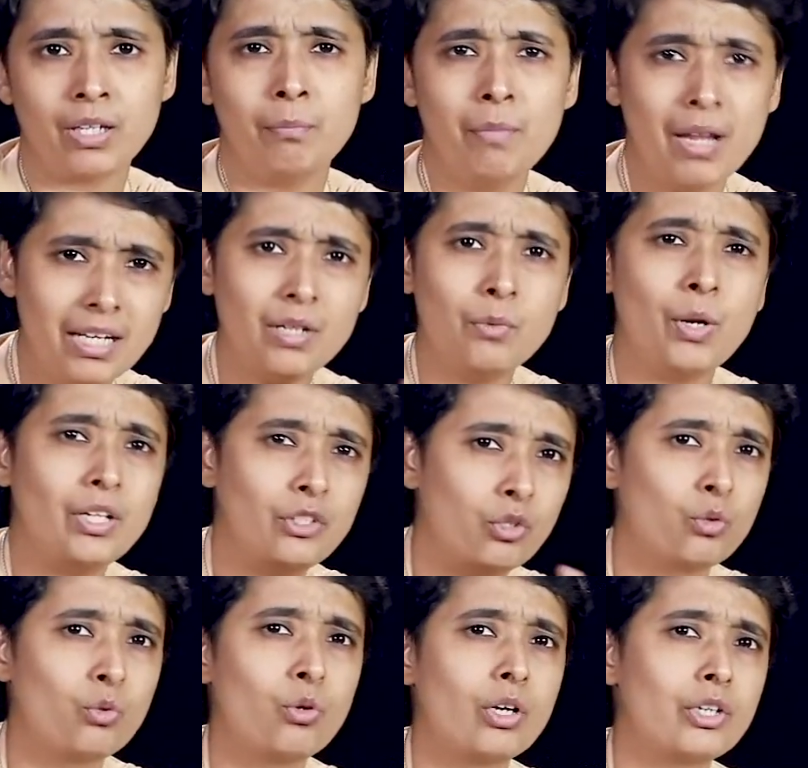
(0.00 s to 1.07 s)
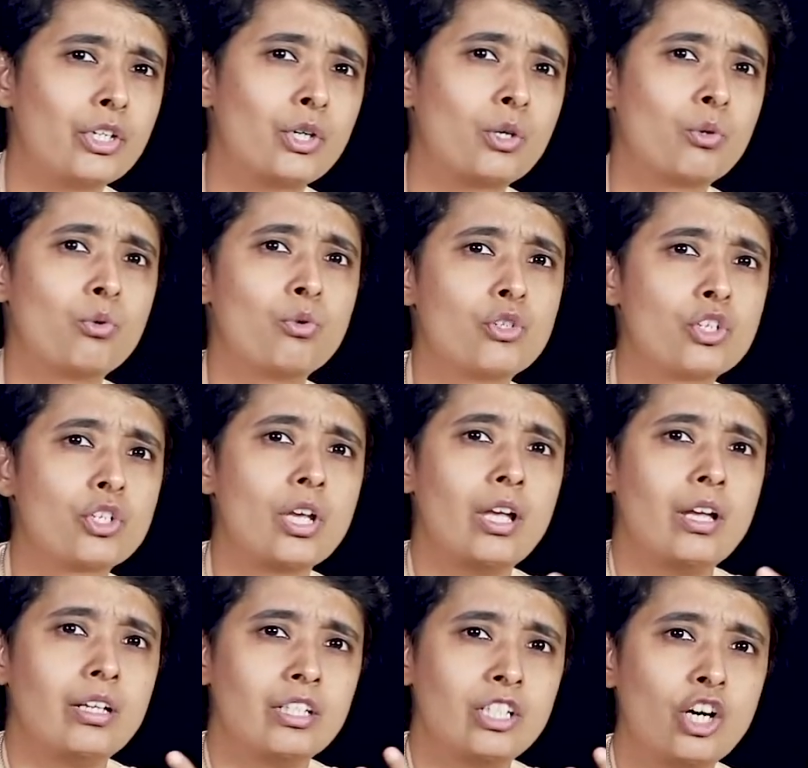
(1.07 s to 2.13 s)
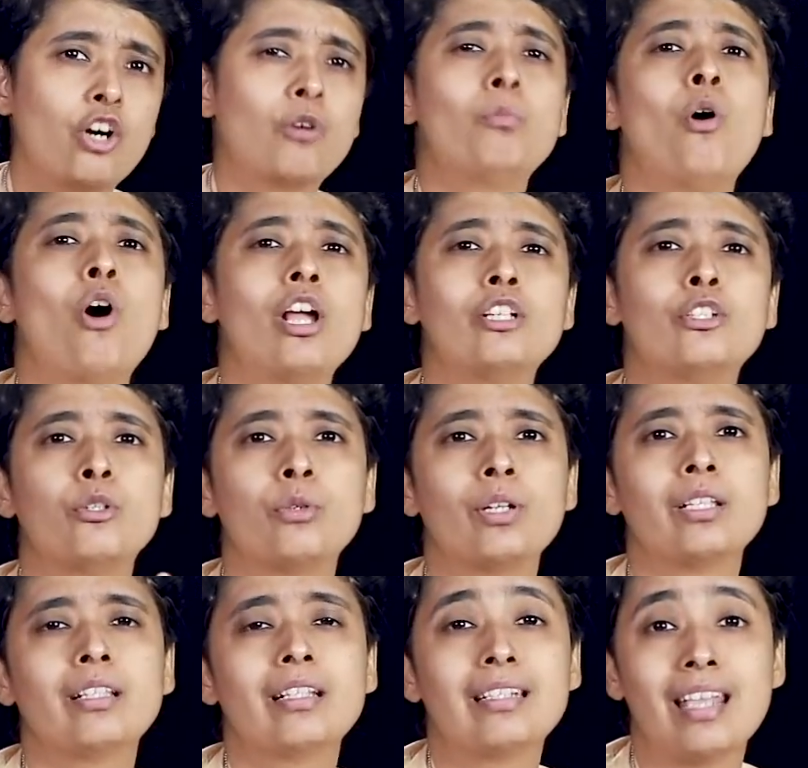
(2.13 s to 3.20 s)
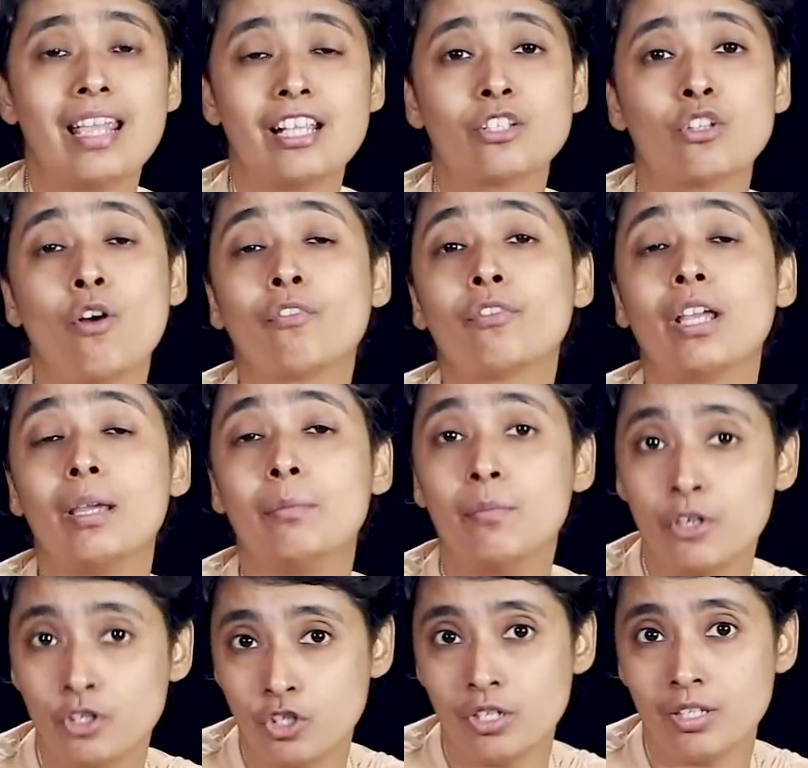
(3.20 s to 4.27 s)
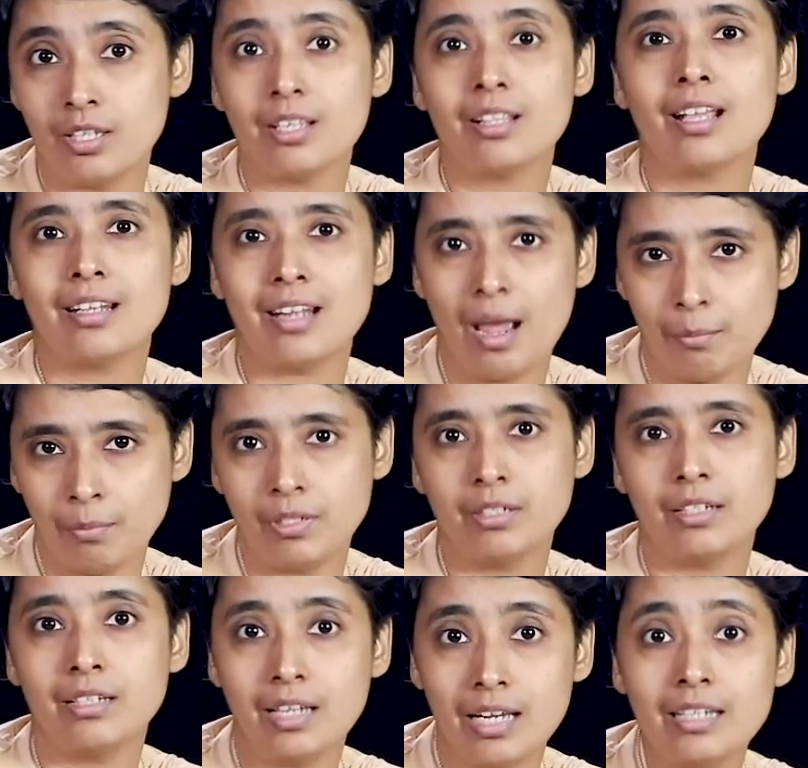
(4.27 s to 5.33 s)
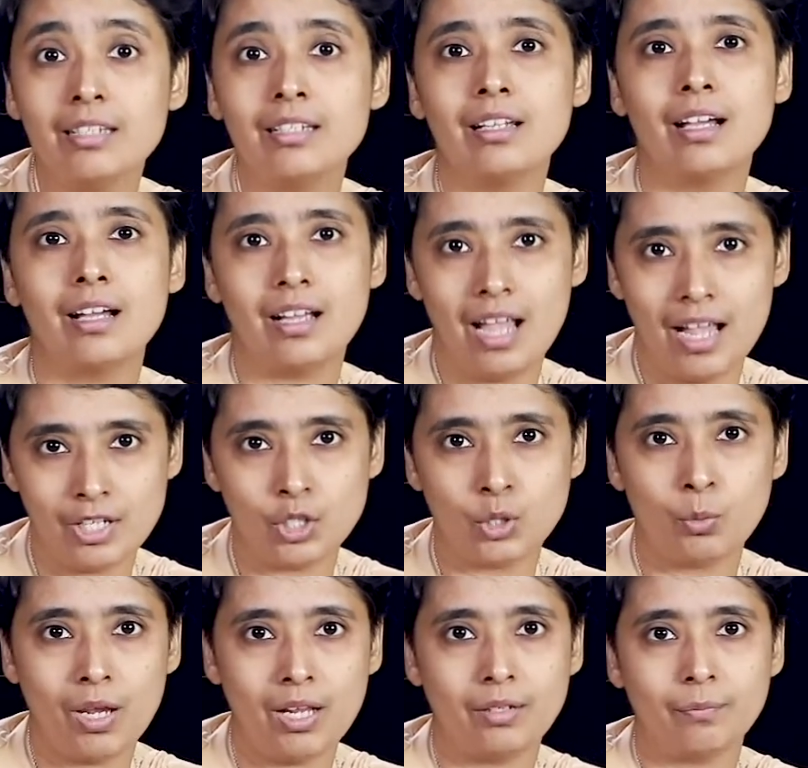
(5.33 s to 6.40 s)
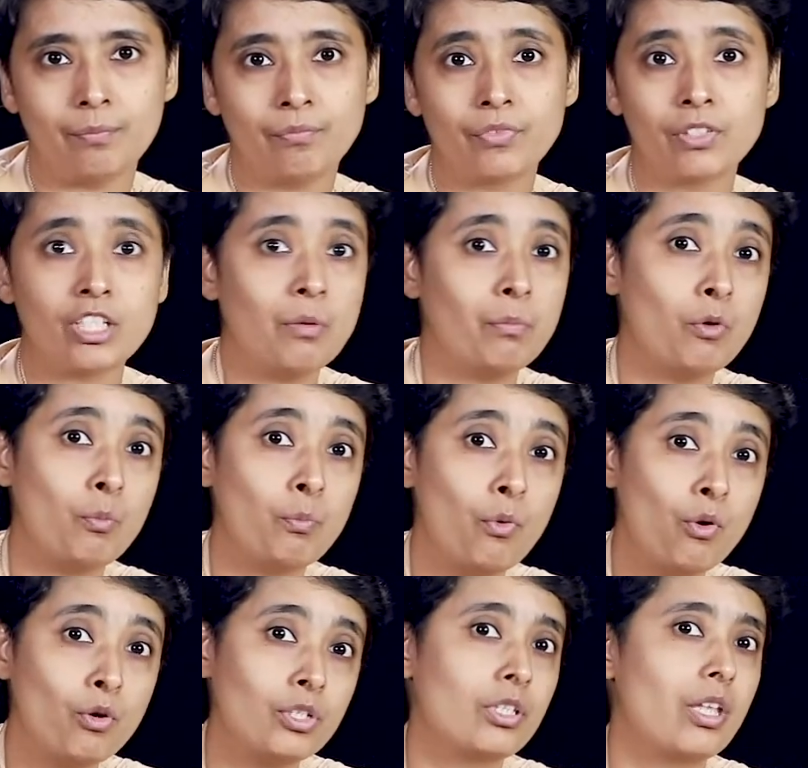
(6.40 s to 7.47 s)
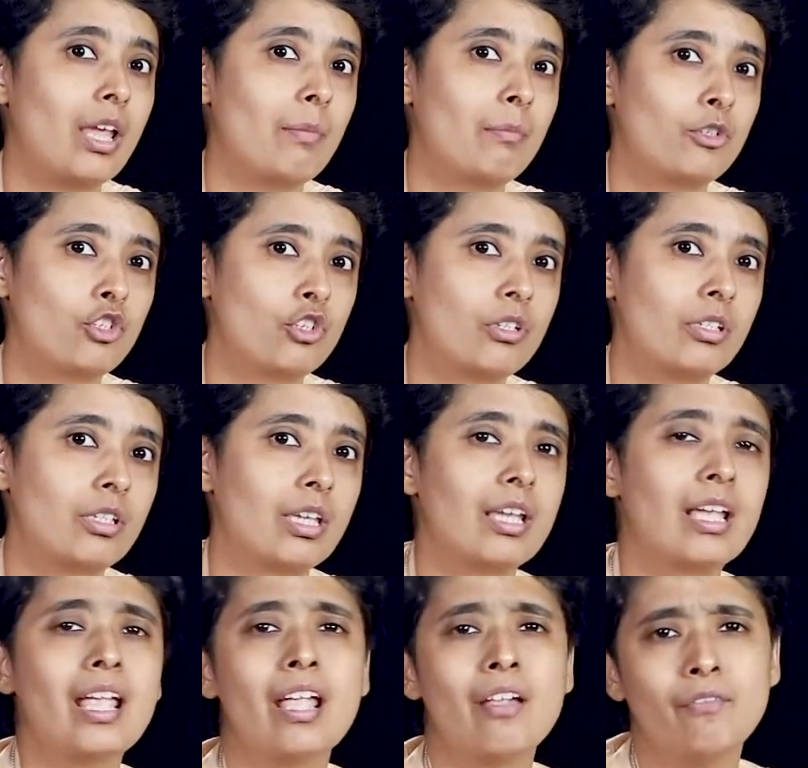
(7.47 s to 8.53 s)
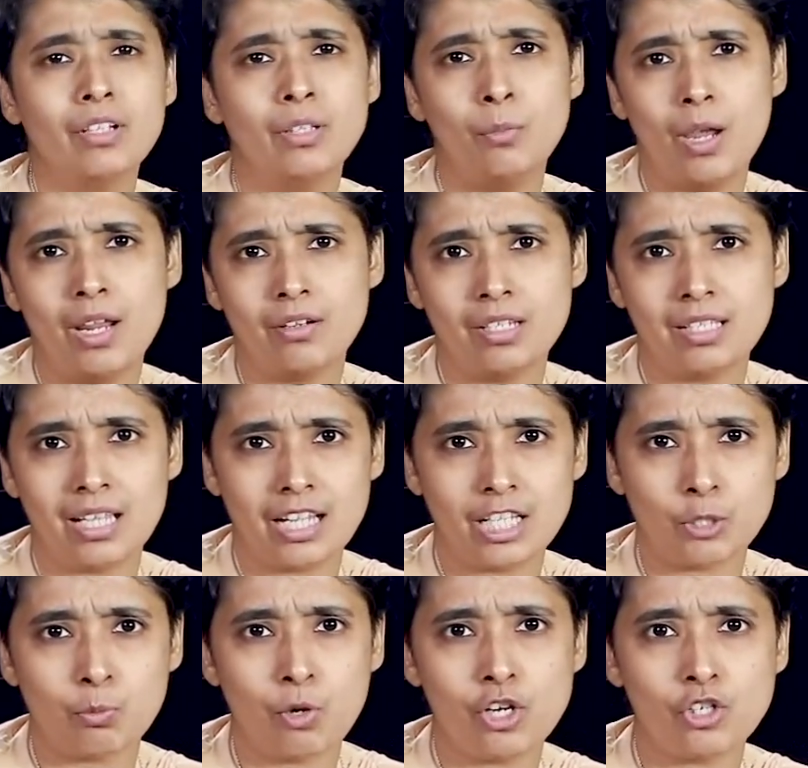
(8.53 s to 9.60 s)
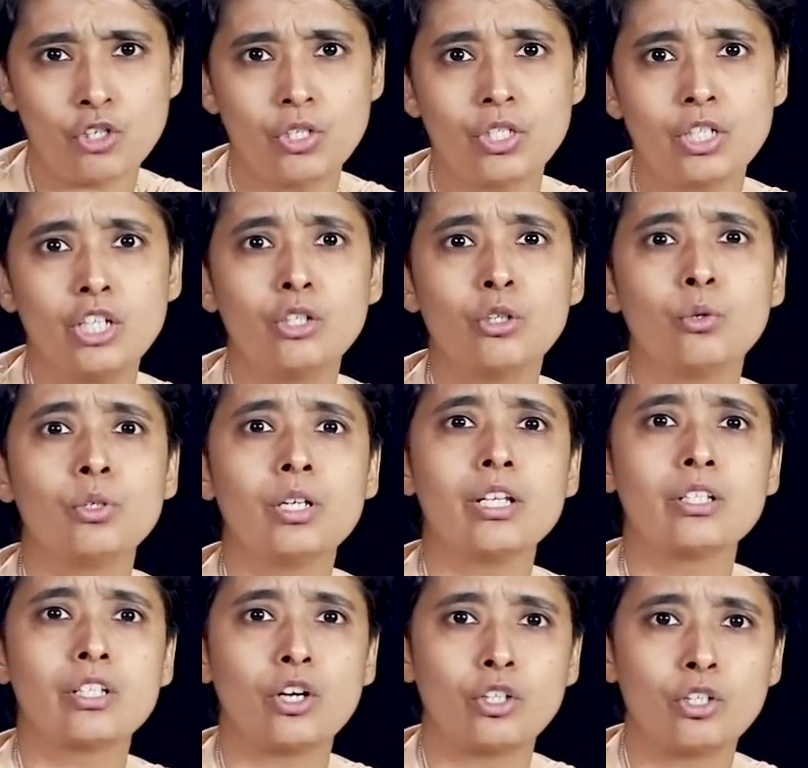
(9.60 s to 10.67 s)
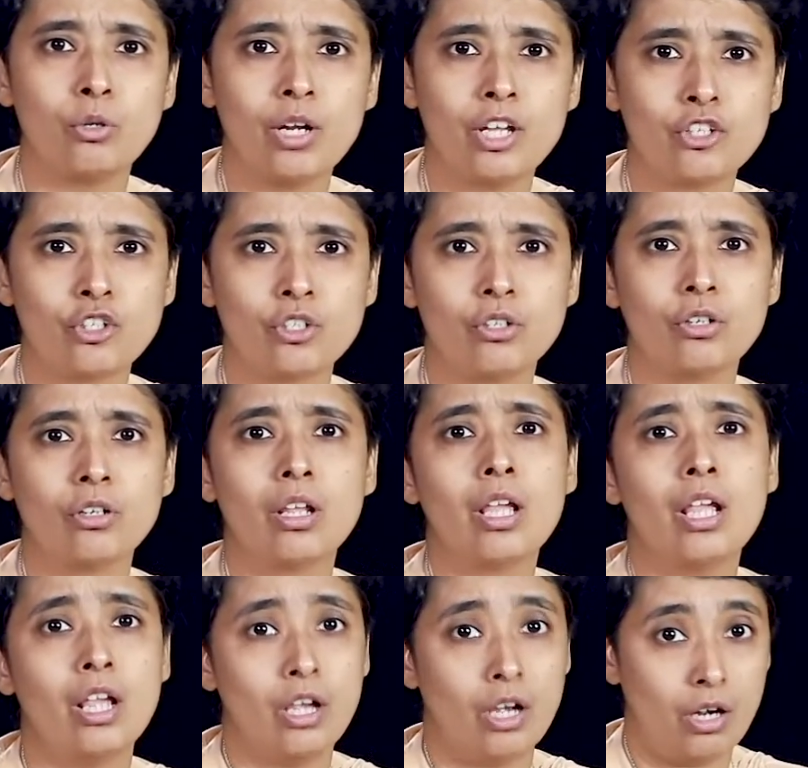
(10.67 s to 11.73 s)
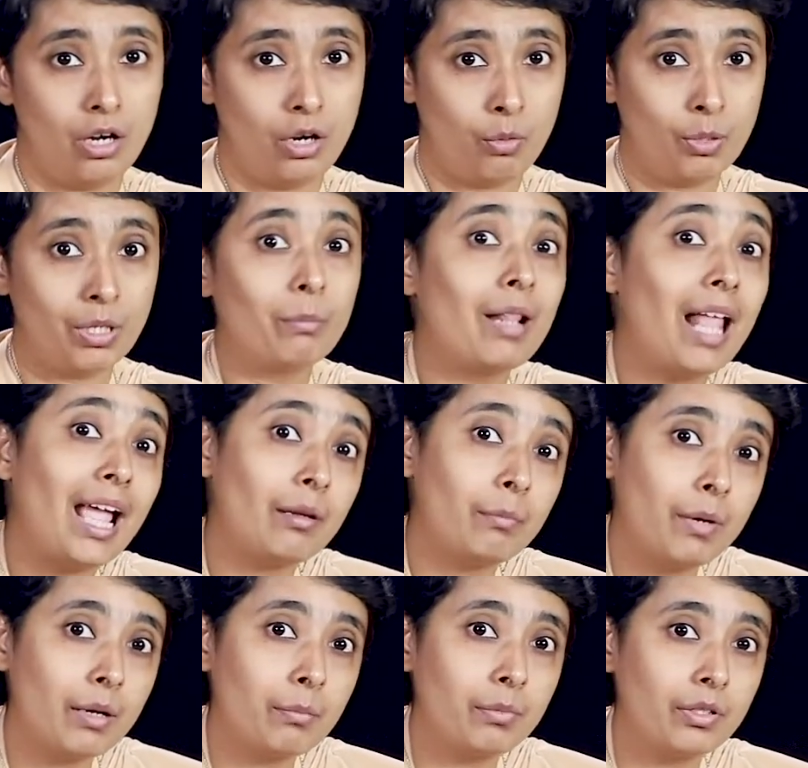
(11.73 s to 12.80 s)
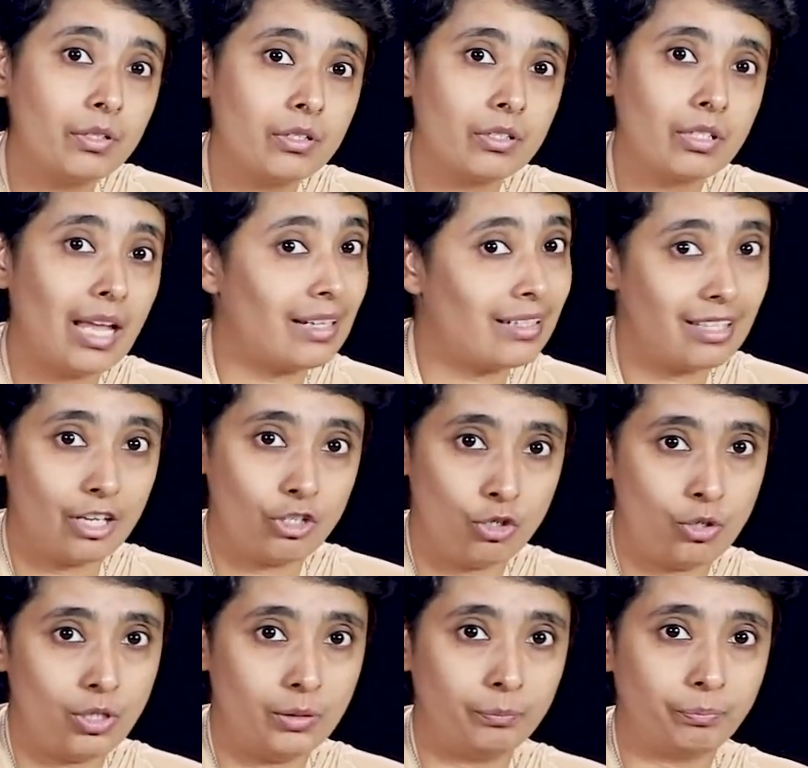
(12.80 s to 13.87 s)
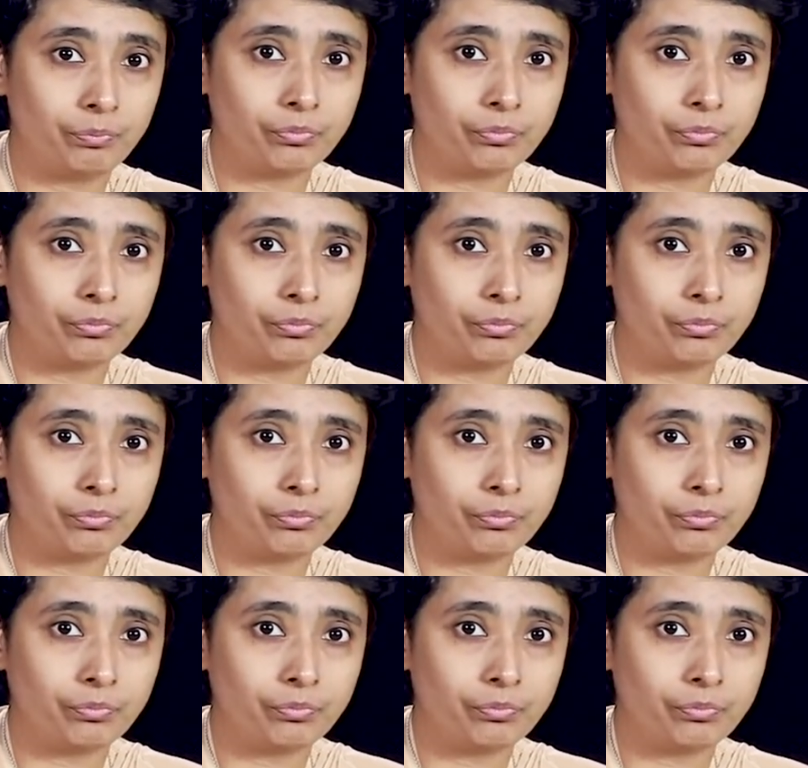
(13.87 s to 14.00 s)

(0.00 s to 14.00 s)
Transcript: Many went through a huge turmoil during the days of emergency that happened in India as well. Some opposed the emergency with various expressions including circulation with blank papers, etc.